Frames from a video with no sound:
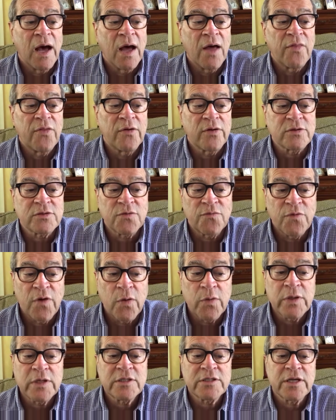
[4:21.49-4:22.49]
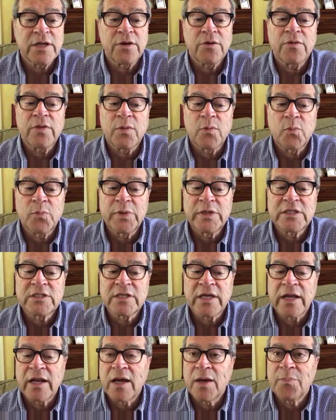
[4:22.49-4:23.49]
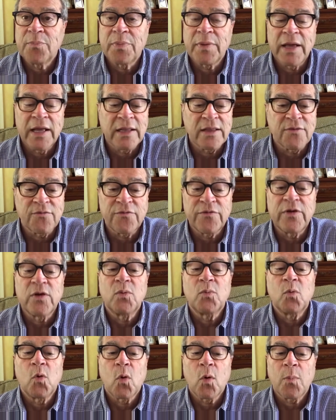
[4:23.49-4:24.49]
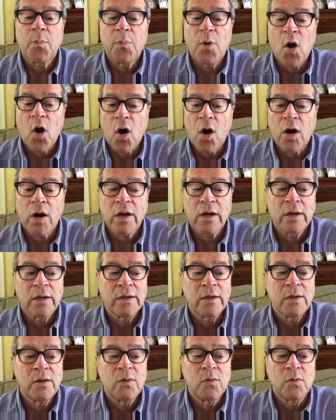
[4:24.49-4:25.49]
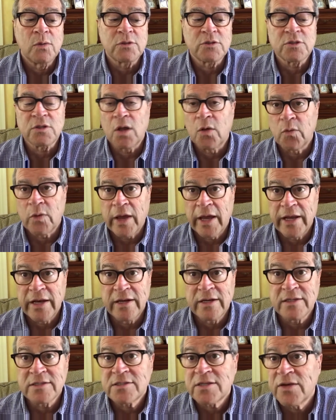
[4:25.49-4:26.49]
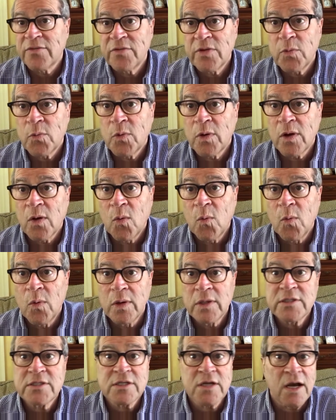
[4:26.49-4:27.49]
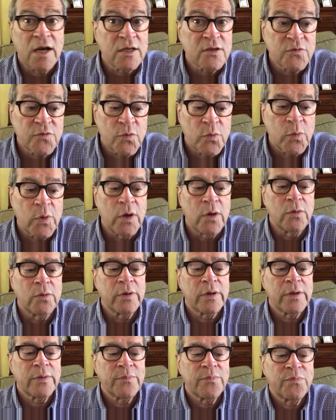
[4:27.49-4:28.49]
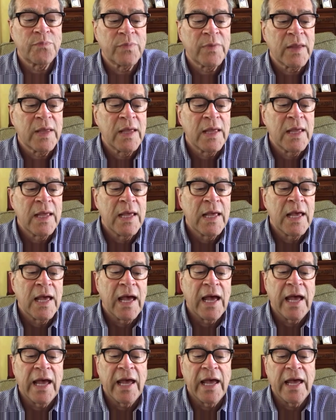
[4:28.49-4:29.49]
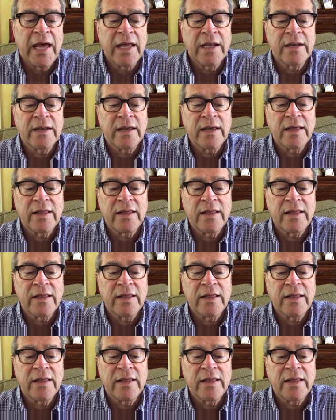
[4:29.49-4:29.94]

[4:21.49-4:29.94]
There's a voting center that will be set up at the Fillmore Park, which is located at 7101 Scottsville Road. And